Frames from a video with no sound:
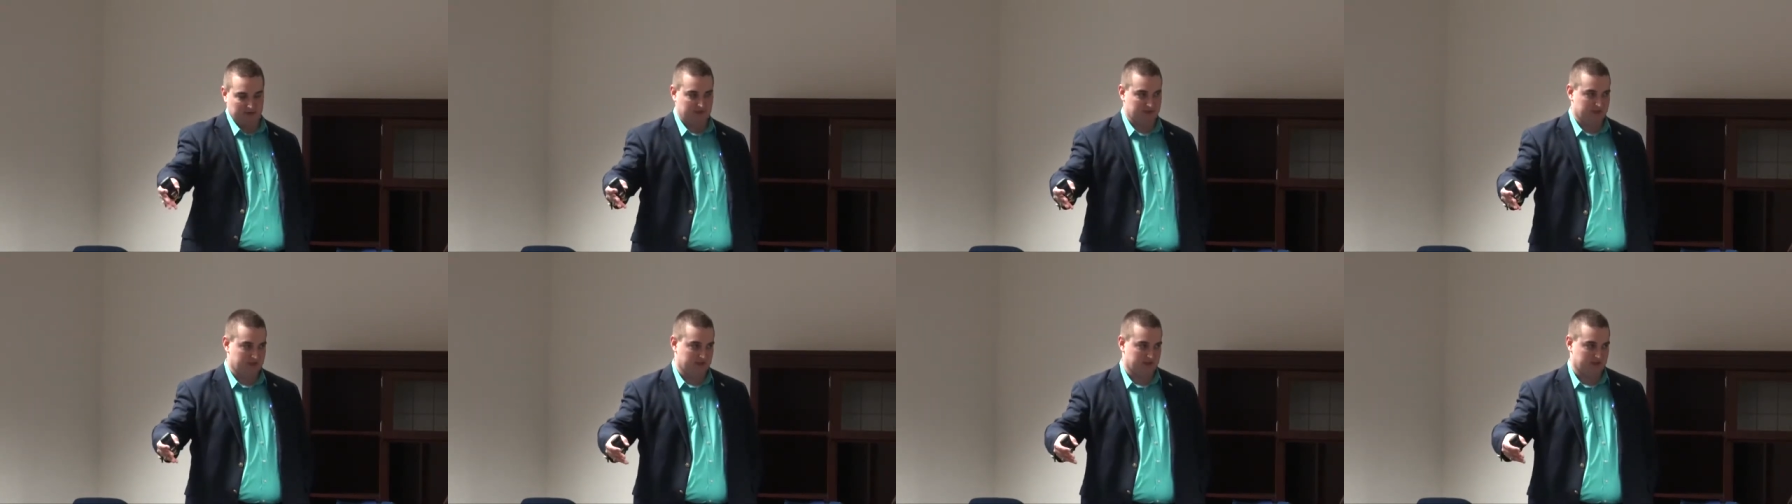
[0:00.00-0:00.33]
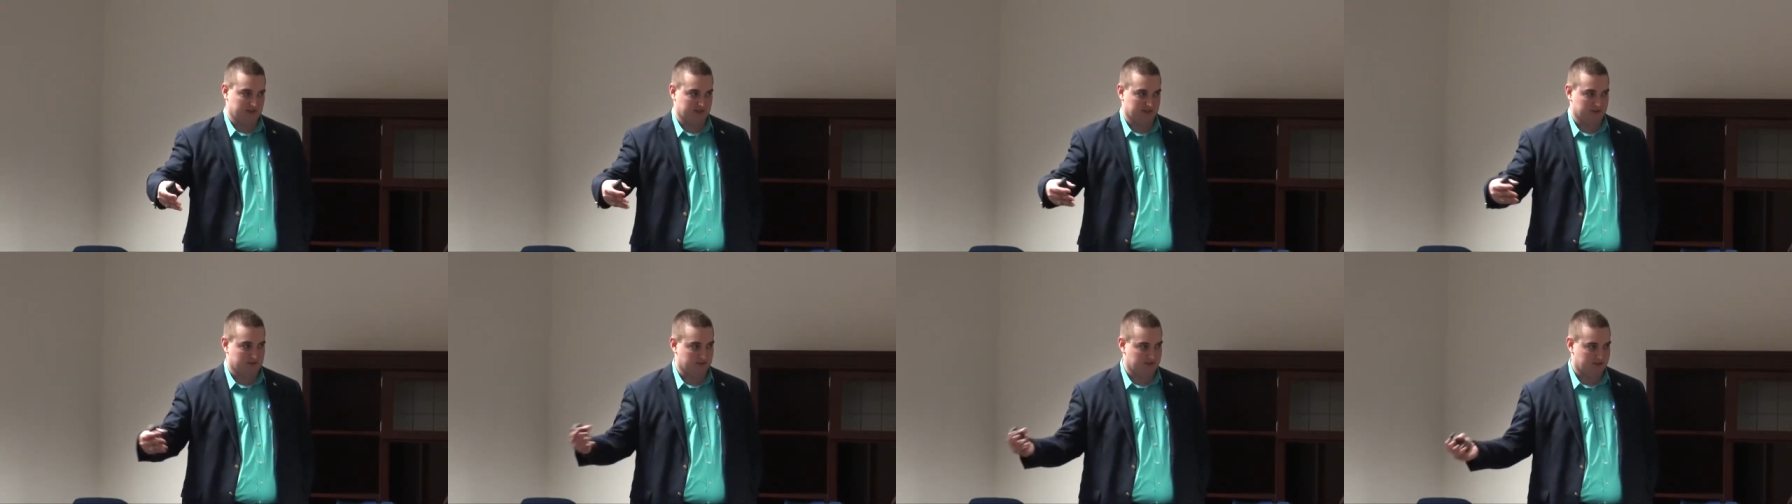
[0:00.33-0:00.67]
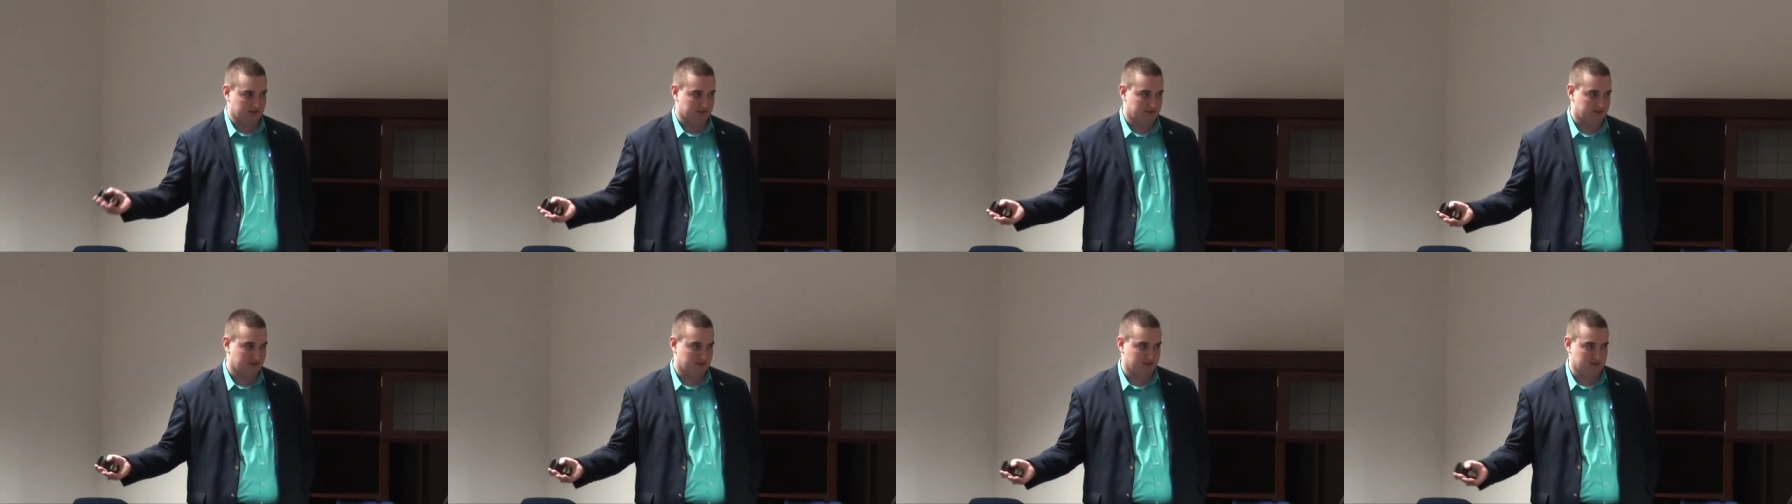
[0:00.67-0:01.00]
to those
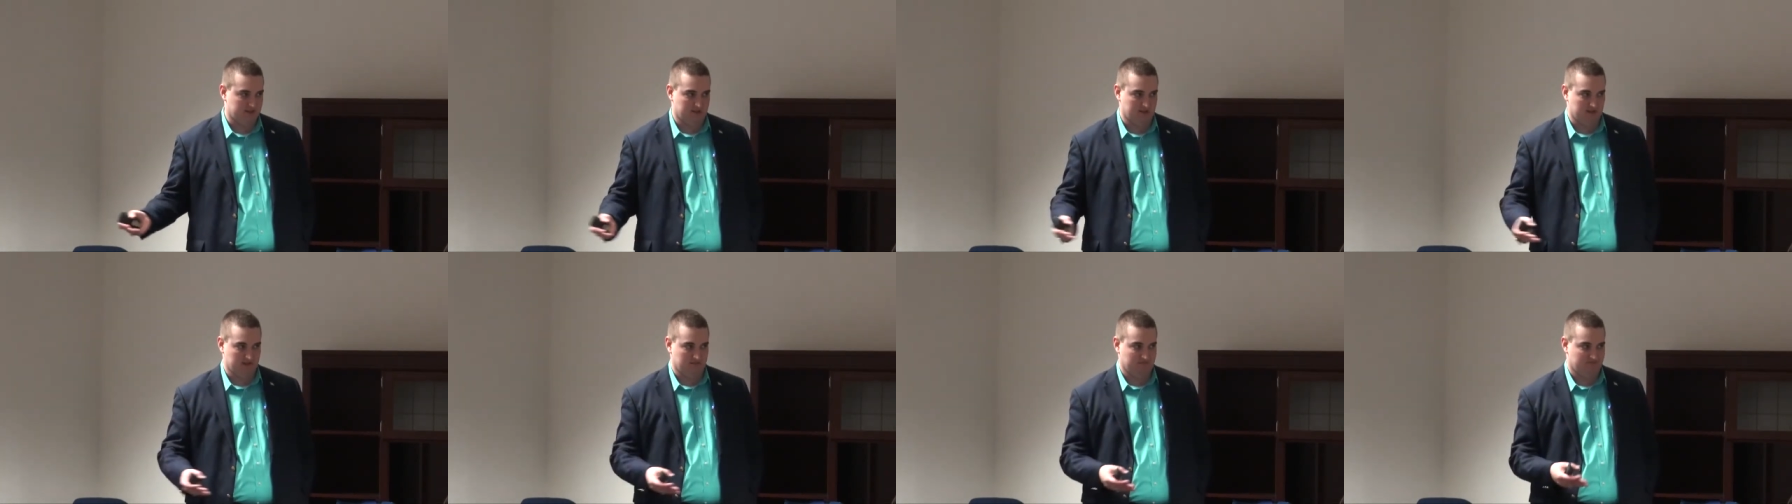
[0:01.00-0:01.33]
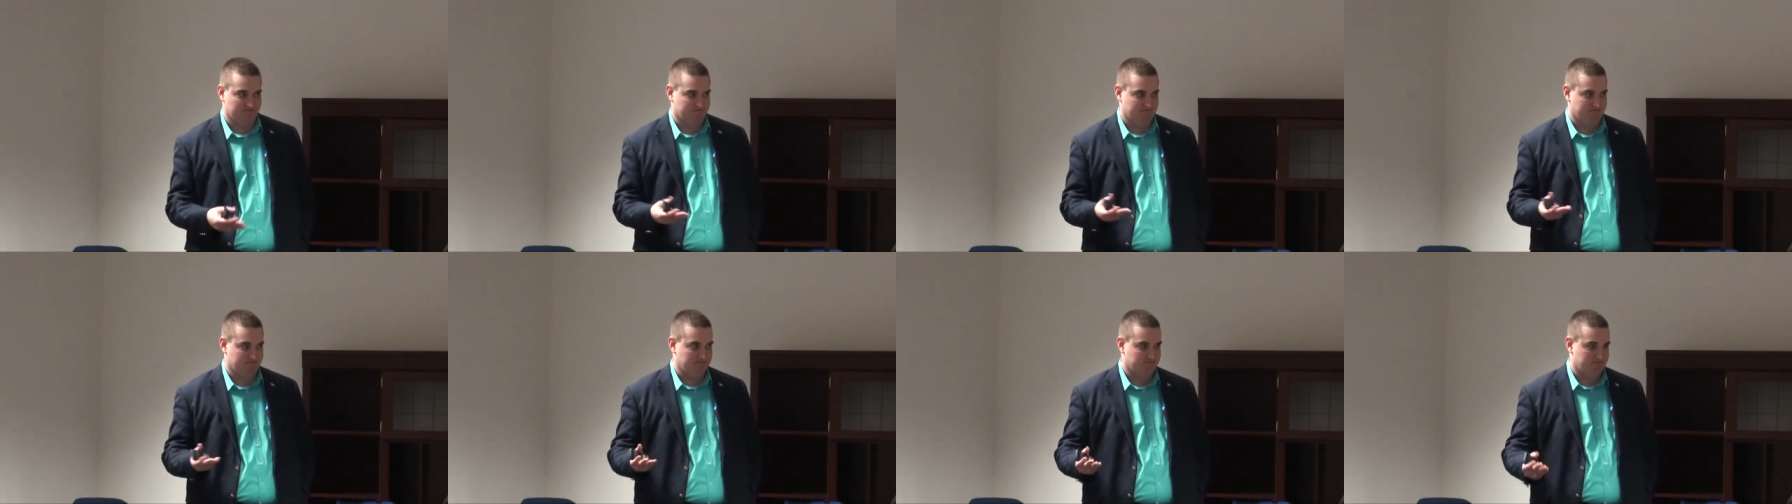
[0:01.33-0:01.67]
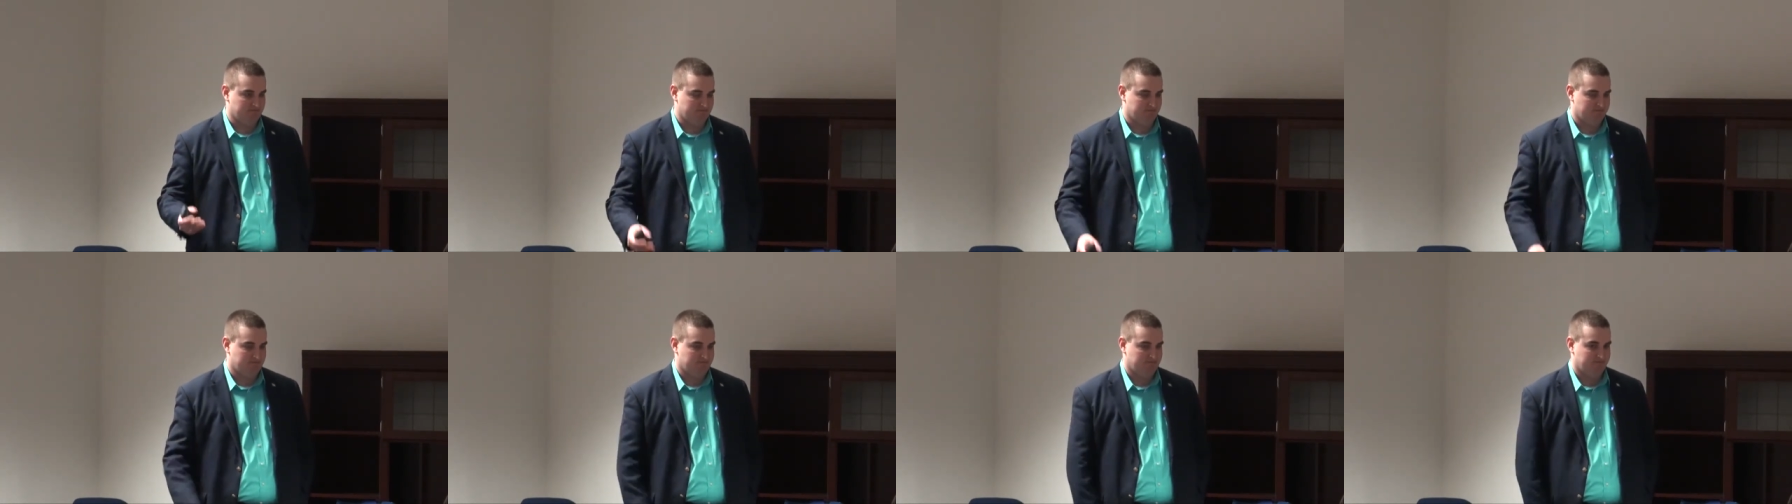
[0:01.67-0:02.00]
interests, and
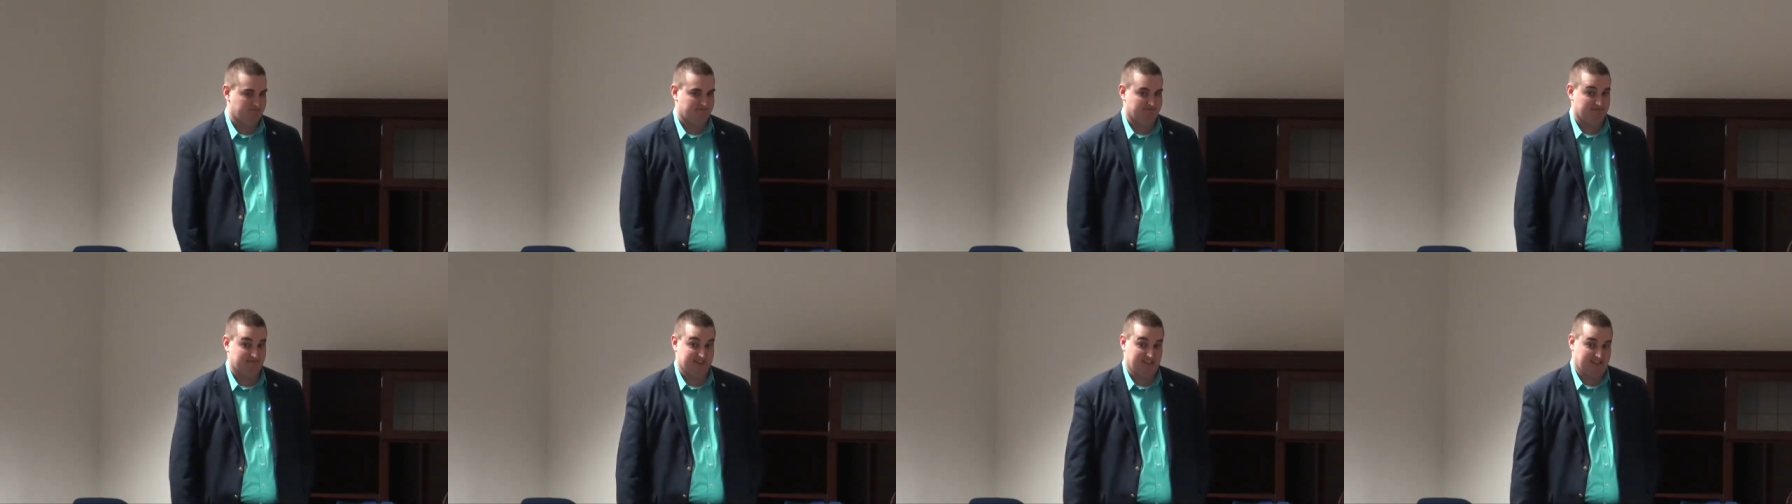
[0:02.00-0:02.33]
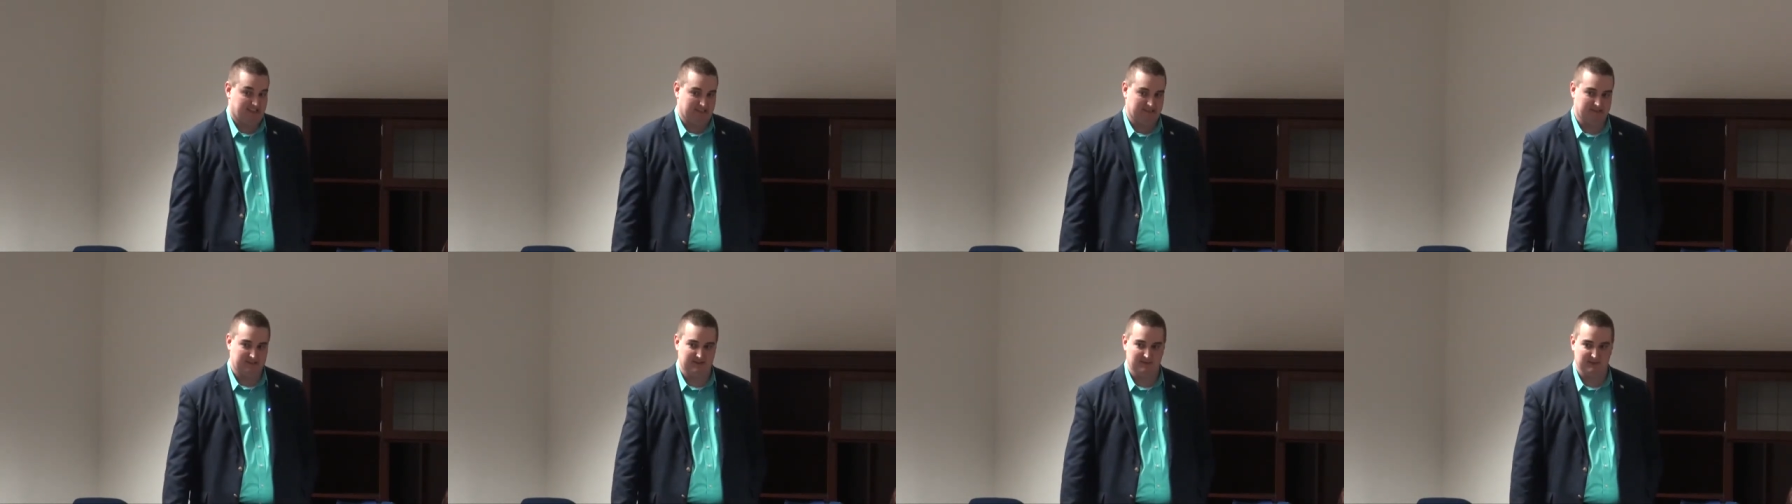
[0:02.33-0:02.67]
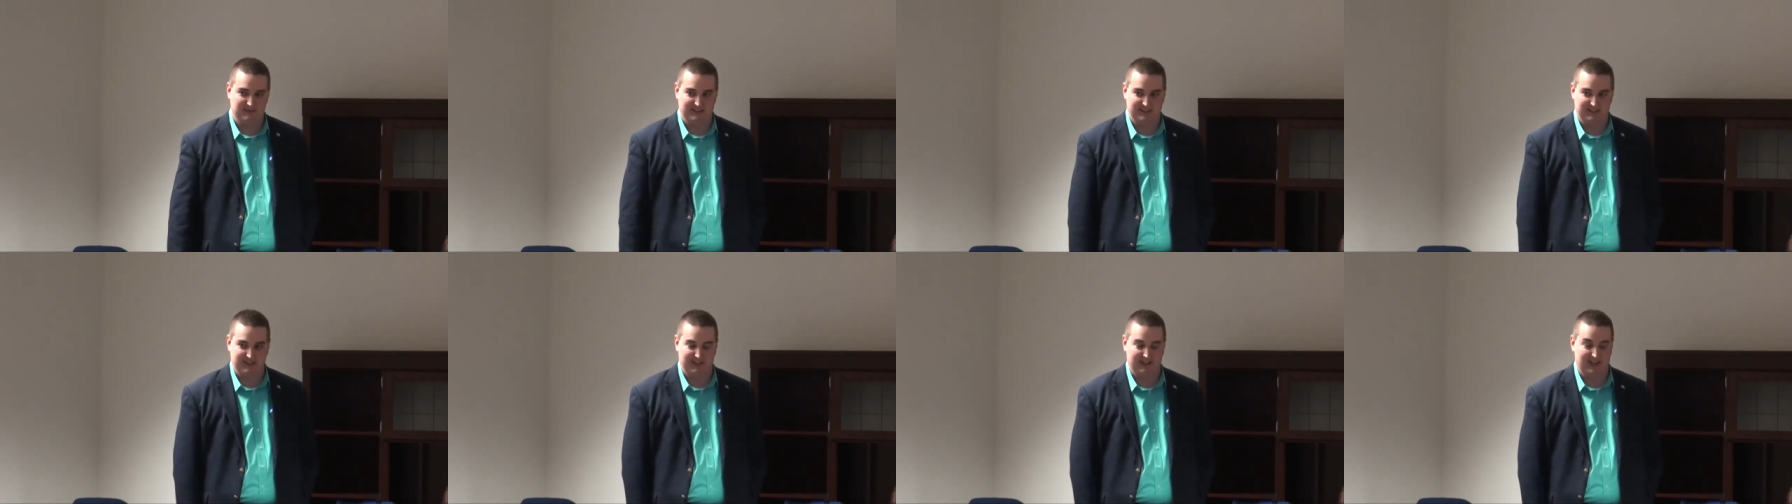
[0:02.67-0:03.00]
that, that
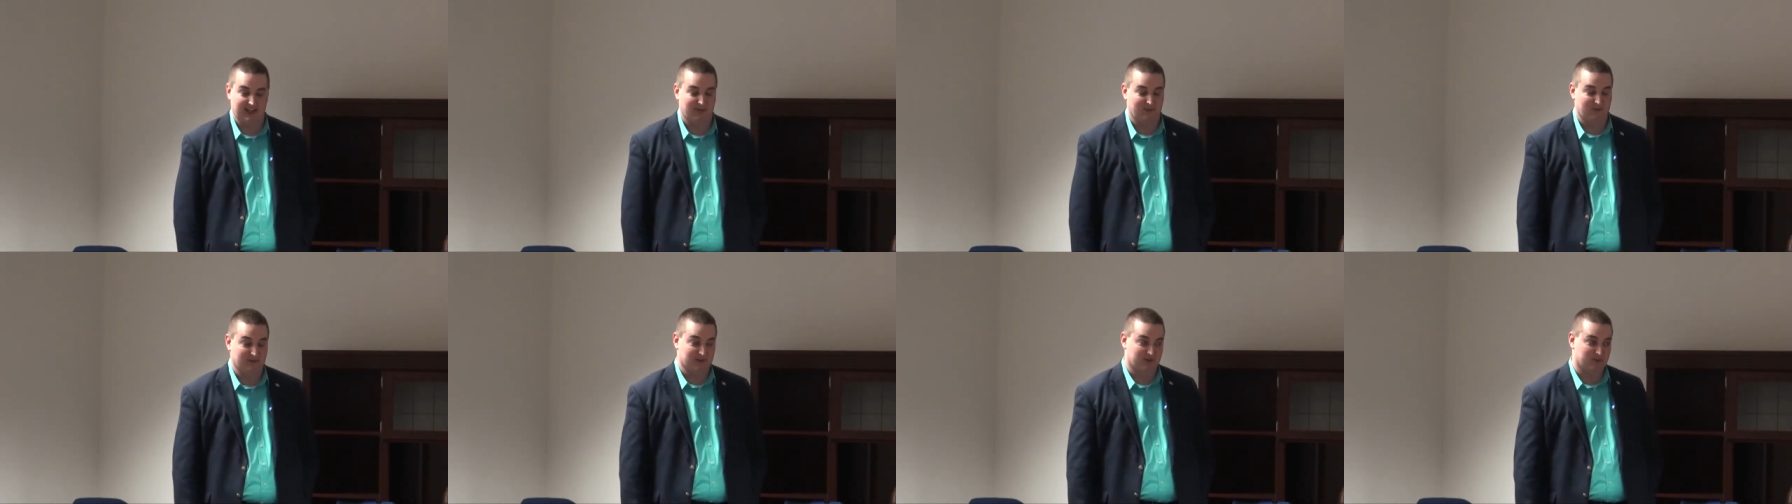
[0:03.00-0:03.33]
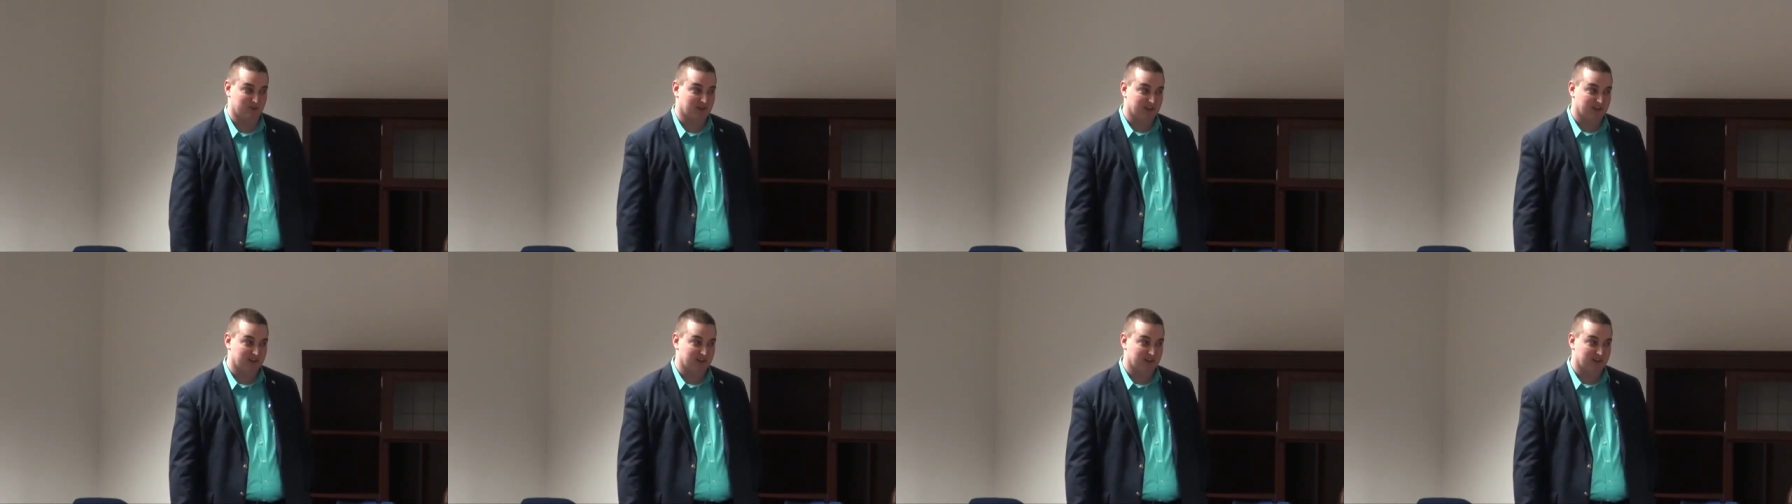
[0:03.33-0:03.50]
was it. I was